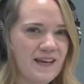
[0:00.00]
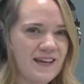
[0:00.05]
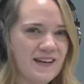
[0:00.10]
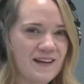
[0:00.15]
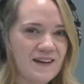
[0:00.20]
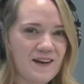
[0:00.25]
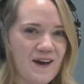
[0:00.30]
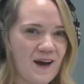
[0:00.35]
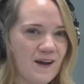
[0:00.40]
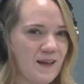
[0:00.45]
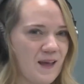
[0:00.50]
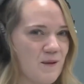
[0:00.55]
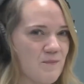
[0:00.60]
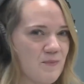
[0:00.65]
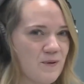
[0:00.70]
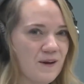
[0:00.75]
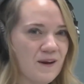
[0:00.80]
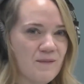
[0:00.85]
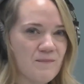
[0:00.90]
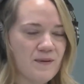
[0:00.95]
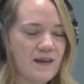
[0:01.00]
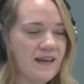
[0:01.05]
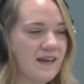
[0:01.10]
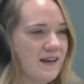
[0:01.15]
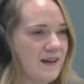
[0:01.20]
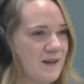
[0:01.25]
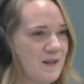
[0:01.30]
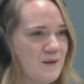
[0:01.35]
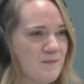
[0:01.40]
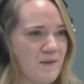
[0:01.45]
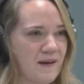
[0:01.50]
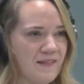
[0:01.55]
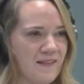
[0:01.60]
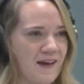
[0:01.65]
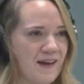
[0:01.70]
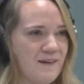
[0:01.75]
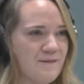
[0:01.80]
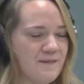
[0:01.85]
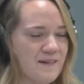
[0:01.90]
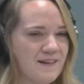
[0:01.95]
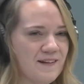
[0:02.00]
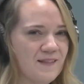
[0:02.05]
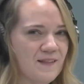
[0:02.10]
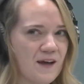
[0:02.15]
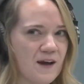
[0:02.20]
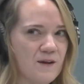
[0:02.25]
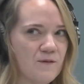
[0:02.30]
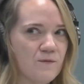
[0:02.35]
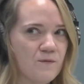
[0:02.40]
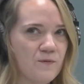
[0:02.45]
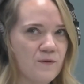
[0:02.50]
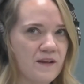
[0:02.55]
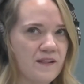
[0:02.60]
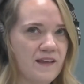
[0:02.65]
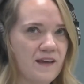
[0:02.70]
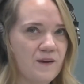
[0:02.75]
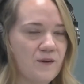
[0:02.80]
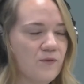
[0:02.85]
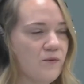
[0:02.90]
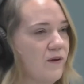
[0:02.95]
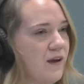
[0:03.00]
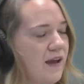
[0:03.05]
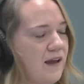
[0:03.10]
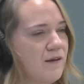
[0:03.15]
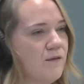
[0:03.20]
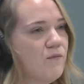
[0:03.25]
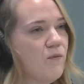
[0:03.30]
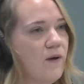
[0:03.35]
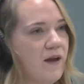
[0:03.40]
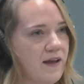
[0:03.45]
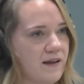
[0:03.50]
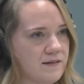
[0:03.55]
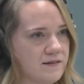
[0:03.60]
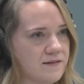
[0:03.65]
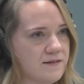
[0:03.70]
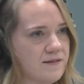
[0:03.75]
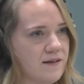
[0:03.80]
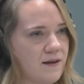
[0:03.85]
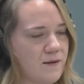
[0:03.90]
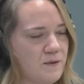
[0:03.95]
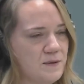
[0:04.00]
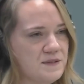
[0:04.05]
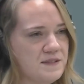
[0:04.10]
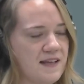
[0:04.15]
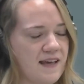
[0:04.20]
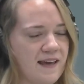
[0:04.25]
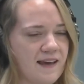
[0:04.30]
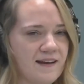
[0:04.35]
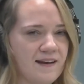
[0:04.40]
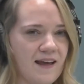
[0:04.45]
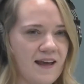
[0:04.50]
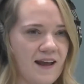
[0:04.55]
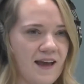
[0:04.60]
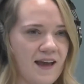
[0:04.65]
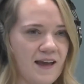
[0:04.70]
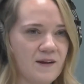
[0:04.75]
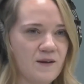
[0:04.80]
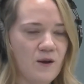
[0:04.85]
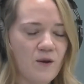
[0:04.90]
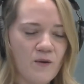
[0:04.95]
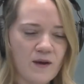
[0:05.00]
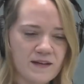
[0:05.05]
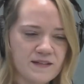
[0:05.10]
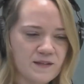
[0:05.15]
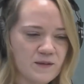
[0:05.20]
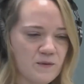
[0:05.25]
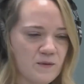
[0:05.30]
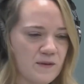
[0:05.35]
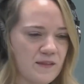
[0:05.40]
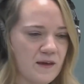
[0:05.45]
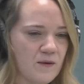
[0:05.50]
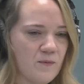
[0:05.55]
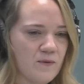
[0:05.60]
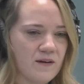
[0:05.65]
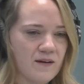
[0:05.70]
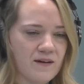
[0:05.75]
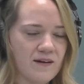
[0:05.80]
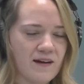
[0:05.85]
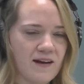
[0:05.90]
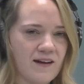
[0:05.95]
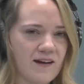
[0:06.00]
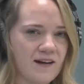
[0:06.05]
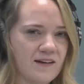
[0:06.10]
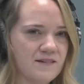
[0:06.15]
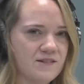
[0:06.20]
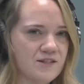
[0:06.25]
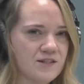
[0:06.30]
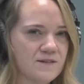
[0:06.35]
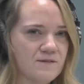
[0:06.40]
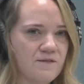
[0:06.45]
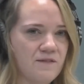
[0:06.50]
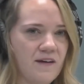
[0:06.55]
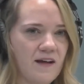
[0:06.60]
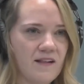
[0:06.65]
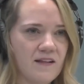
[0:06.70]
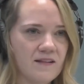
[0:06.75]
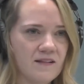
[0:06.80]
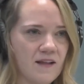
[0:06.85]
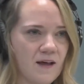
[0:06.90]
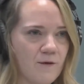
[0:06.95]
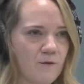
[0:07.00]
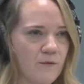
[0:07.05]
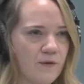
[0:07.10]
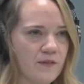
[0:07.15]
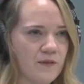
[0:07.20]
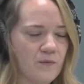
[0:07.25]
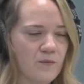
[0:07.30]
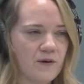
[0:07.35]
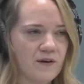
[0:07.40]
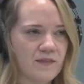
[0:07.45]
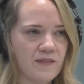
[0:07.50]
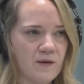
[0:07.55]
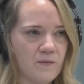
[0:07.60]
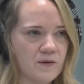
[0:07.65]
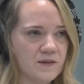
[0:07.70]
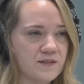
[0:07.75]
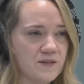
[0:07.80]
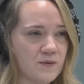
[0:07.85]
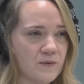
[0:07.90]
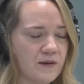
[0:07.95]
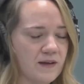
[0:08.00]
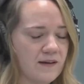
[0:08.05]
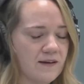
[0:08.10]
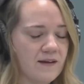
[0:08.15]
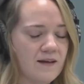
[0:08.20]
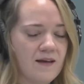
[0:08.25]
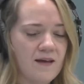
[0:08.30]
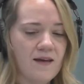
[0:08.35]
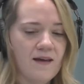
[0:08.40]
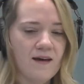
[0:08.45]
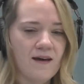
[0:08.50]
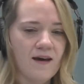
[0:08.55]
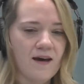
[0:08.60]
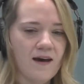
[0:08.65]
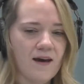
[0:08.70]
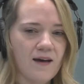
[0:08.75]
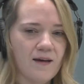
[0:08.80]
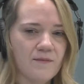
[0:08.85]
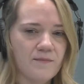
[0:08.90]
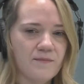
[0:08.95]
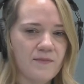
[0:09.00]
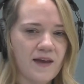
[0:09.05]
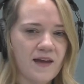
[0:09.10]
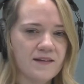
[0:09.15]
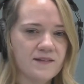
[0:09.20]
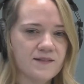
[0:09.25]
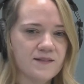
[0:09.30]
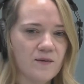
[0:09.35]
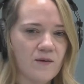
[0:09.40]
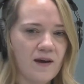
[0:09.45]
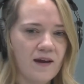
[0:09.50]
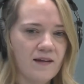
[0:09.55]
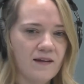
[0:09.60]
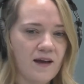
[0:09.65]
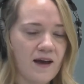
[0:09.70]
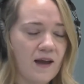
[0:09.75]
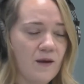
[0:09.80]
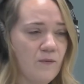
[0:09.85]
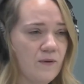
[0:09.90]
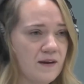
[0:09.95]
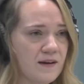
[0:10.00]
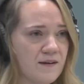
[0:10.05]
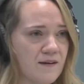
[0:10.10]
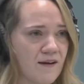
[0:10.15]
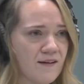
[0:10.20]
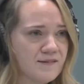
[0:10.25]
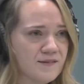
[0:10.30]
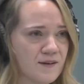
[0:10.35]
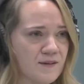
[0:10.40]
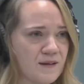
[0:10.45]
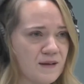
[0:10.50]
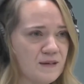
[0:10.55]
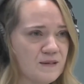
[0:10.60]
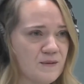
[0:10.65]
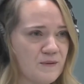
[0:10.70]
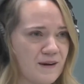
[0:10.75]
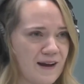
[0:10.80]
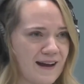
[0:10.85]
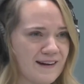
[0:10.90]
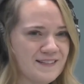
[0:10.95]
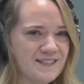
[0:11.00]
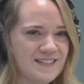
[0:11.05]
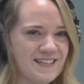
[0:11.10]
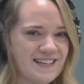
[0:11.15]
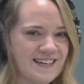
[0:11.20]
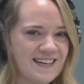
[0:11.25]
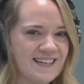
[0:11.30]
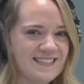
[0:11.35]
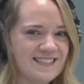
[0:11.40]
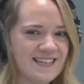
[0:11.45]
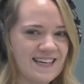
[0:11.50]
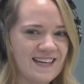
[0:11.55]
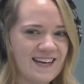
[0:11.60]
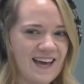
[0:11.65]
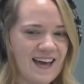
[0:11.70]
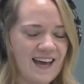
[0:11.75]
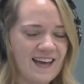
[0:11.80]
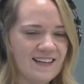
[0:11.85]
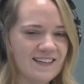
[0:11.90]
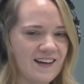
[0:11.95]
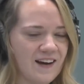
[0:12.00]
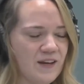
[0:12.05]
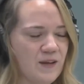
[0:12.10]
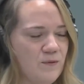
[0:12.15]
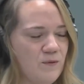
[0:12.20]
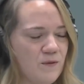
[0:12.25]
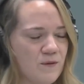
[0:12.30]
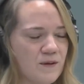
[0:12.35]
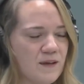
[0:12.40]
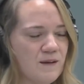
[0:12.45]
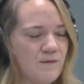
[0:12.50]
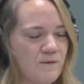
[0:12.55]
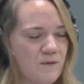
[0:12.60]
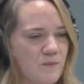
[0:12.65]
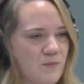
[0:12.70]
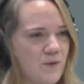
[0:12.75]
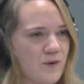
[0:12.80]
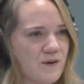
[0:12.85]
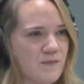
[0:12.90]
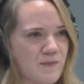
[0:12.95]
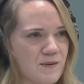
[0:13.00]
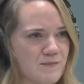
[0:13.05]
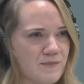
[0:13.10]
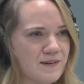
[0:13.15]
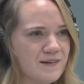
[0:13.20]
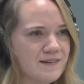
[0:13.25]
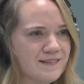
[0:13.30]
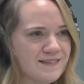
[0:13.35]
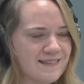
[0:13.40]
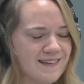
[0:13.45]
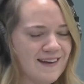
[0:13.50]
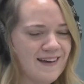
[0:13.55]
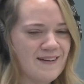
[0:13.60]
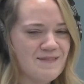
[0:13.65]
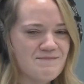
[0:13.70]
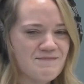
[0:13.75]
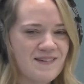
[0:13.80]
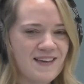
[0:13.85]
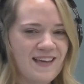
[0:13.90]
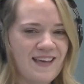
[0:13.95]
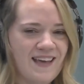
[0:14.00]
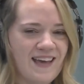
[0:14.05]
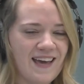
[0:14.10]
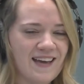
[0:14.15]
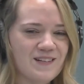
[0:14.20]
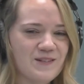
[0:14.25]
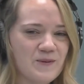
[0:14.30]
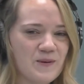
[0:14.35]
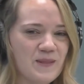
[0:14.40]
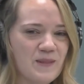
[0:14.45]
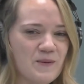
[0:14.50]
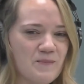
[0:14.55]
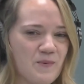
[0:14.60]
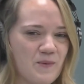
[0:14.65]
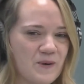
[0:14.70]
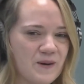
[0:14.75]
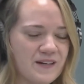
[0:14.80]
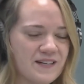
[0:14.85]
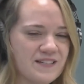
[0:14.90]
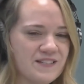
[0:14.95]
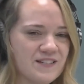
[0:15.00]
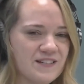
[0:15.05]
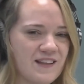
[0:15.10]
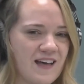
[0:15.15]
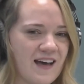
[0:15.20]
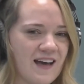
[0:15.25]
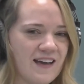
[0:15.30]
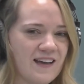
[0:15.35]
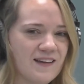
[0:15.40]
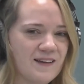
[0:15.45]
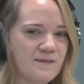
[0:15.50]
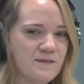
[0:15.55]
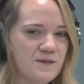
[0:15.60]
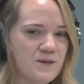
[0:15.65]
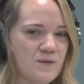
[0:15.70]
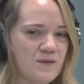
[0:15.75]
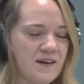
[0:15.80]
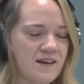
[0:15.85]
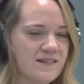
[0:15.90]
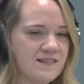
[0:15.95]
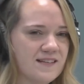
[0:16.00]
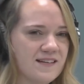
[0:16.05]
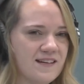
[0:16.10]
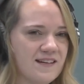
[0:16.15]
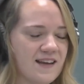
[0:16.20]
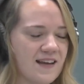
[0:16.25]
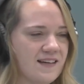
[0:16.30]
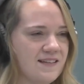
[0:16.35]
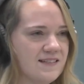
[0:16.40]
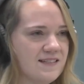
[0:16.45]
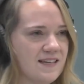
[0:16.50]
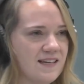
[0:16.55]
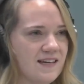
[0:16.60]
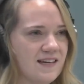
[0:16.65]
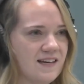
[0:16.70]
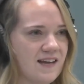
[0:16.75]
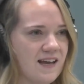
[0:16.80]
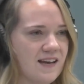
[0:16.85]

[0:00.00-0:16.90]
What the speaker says: God kept putting Beacon Hill in my life in a lot of really creative ways, I will say. And I had no idea who they were, and I just fell in love with the work they were doing. And so I went and knocked on their door, actually, and I said, are you looking for board members? And joined their board in July of 2019.